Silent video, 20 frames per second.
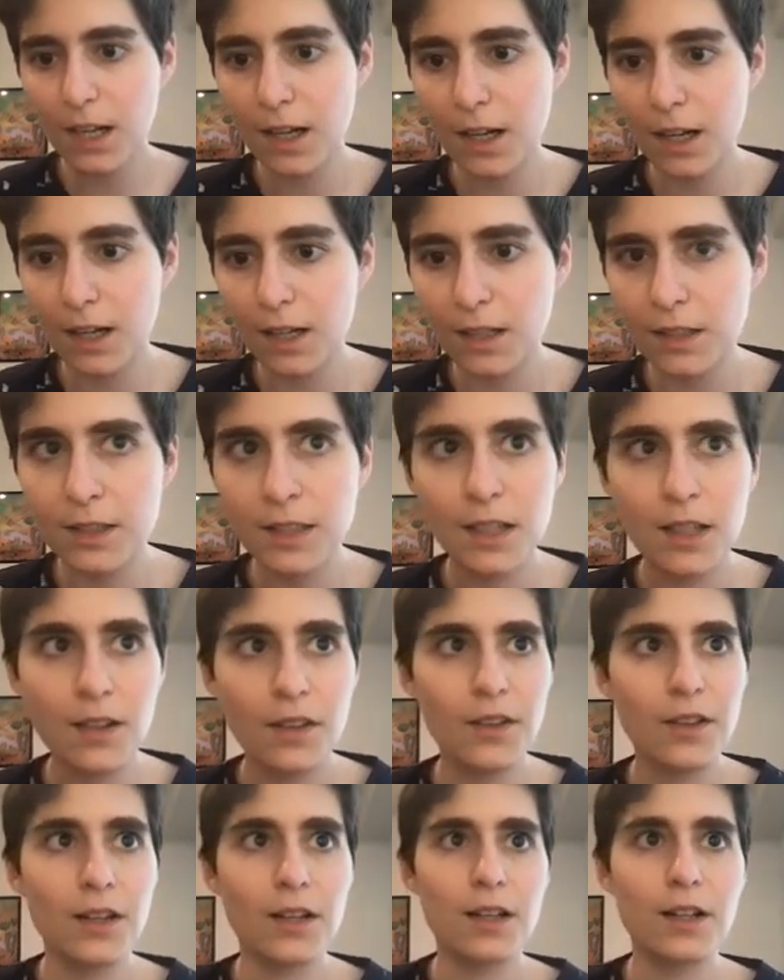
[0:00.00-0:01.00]
uh,
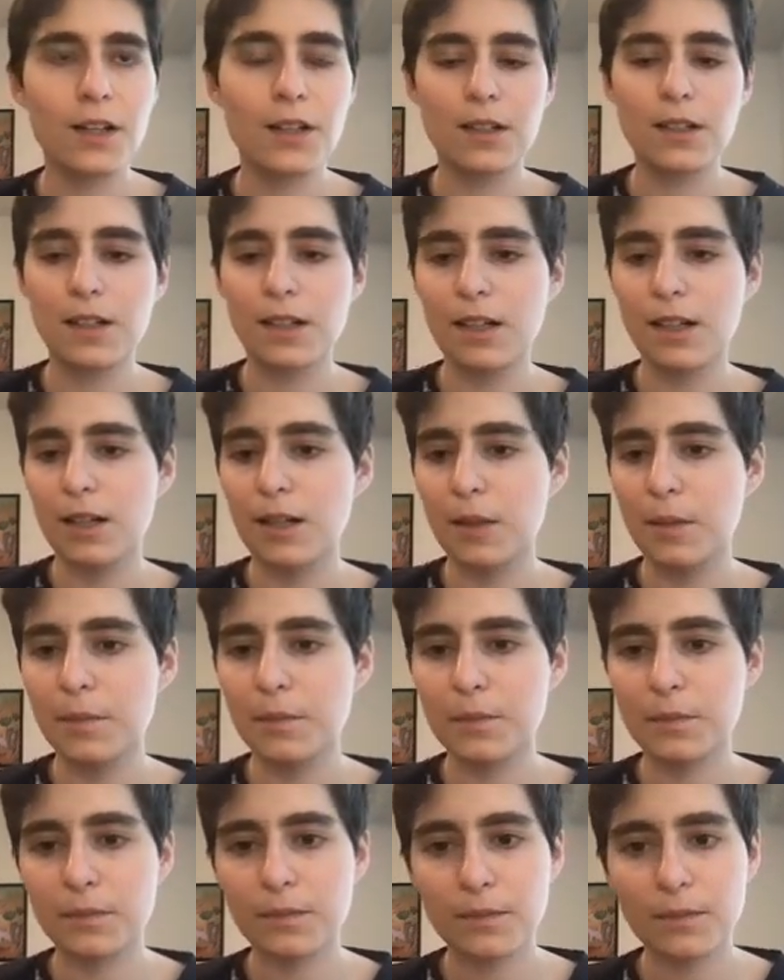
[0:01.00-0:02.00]
their
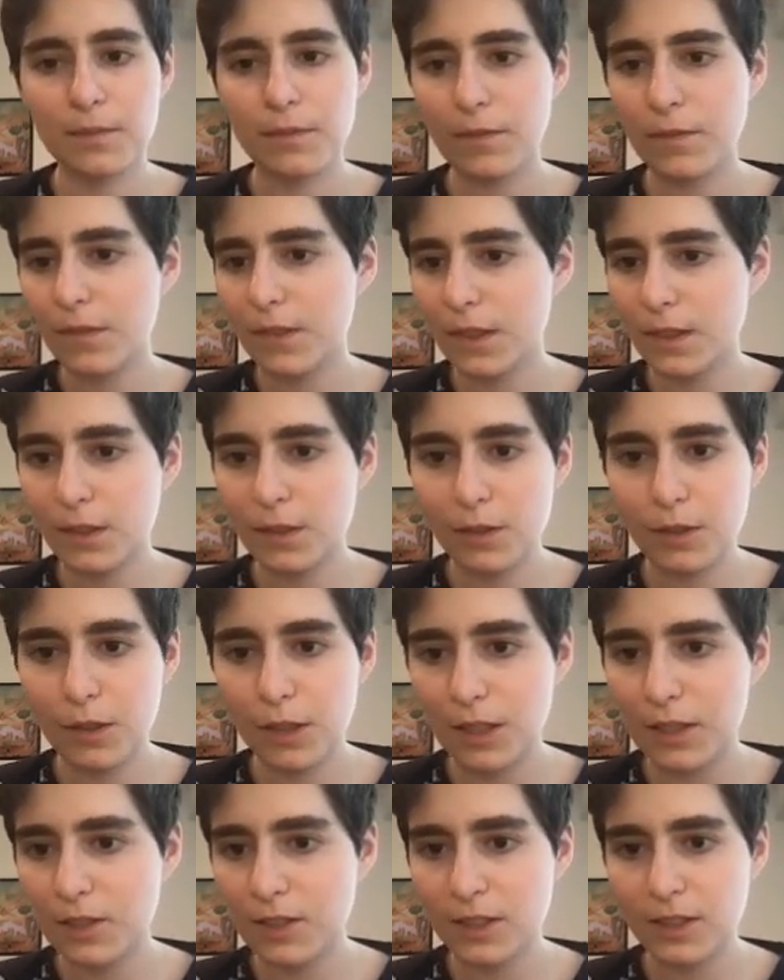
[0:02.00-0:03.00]
um,
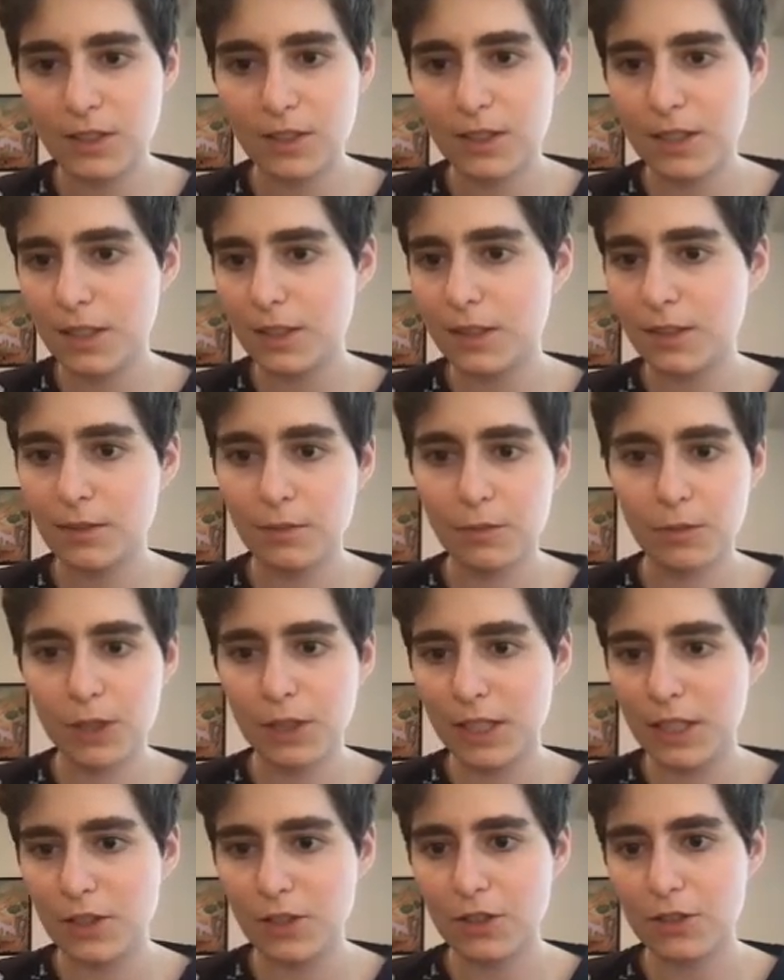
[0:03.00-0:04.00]
existing
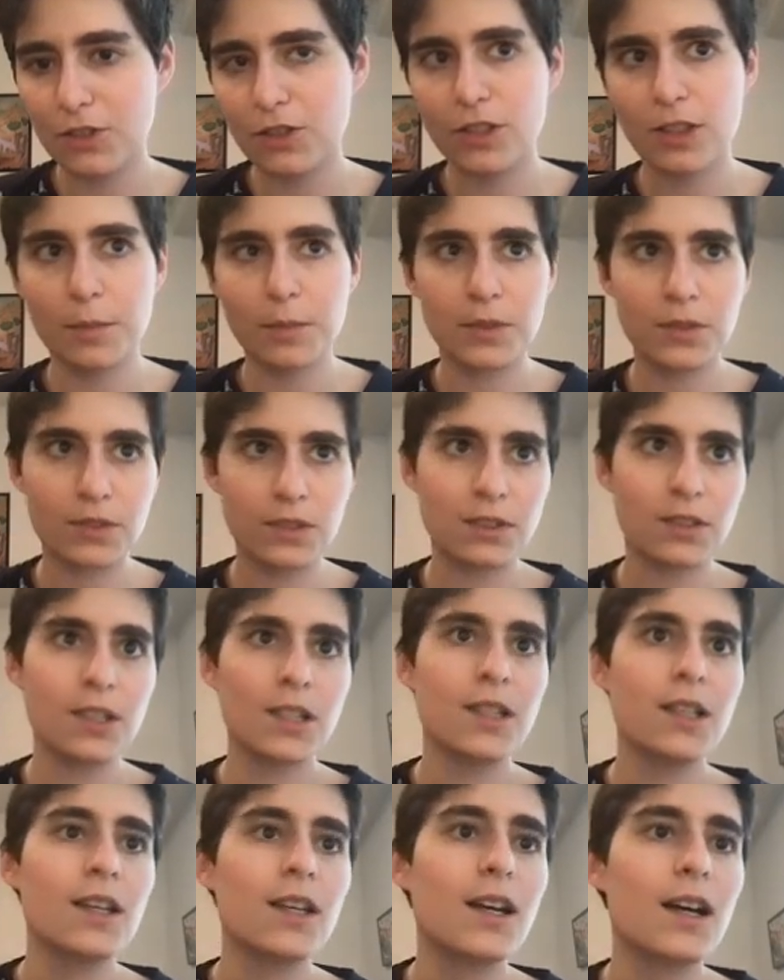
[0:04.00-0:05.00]
relationships
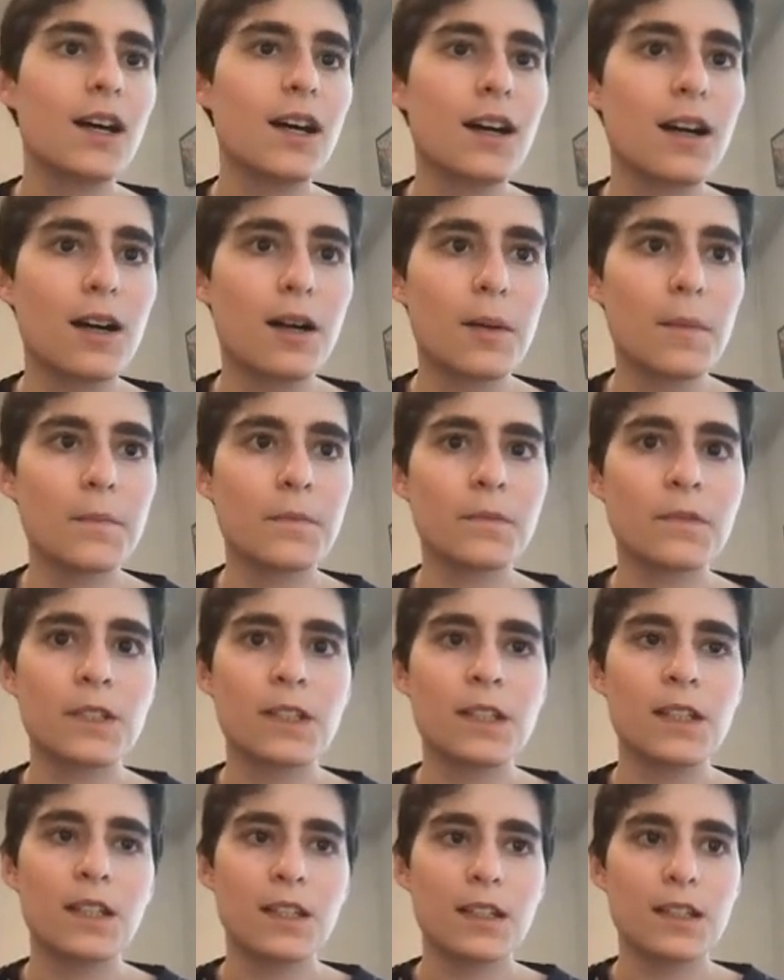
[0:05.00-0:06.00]
um,
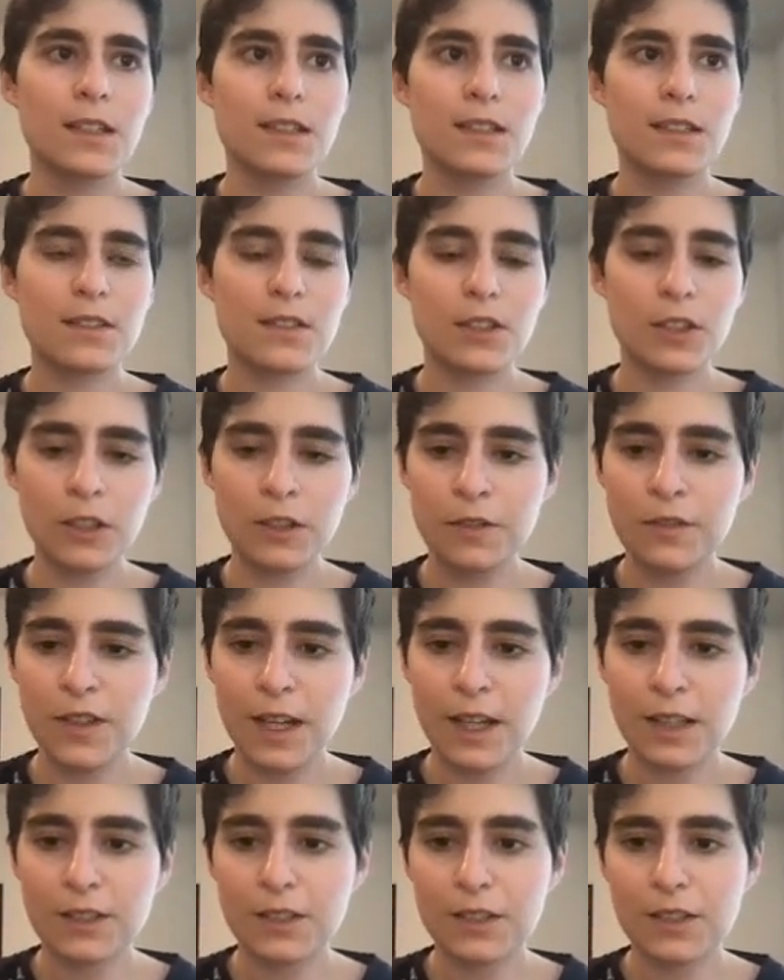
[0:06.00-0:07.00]
the third
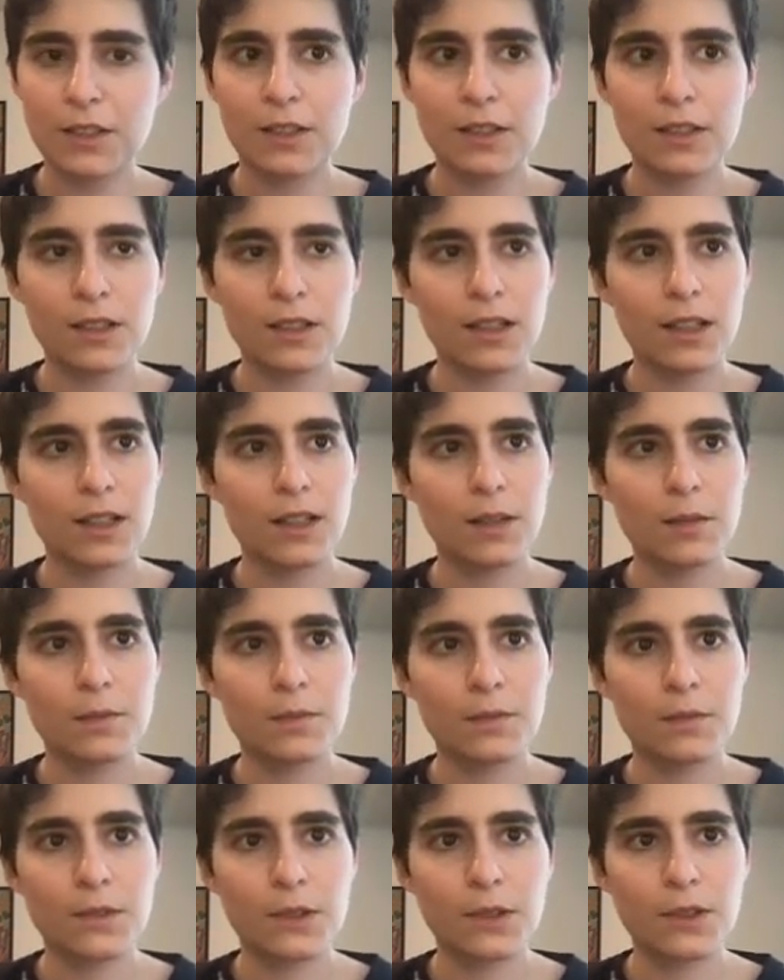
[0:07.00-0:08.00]
factor,
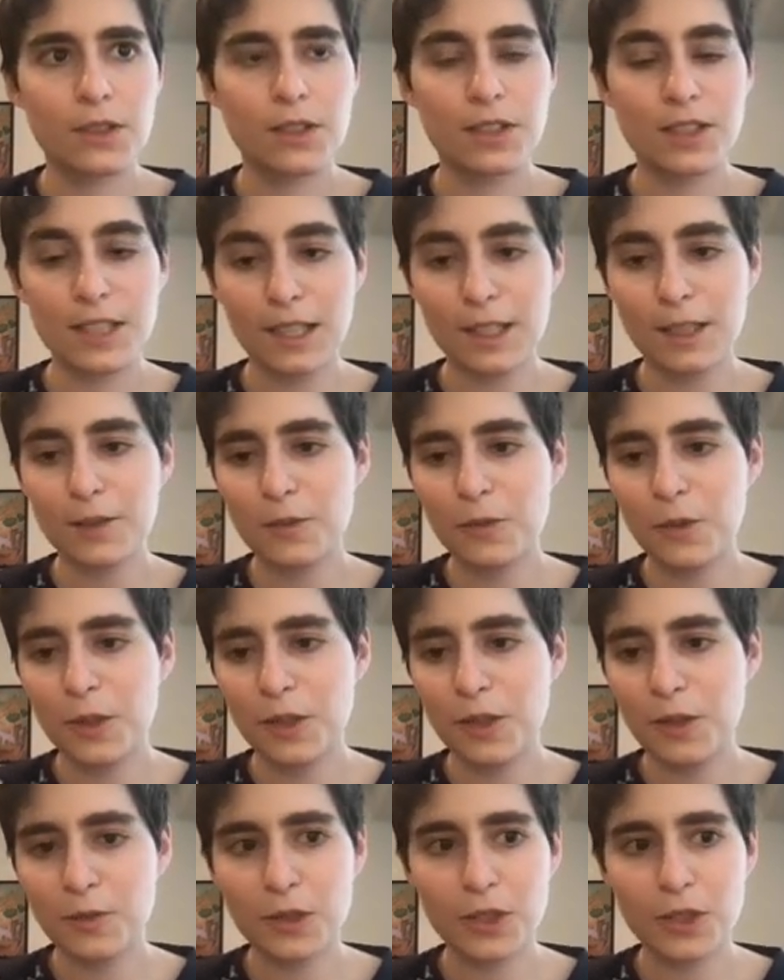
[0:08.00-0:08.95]
um, or the second one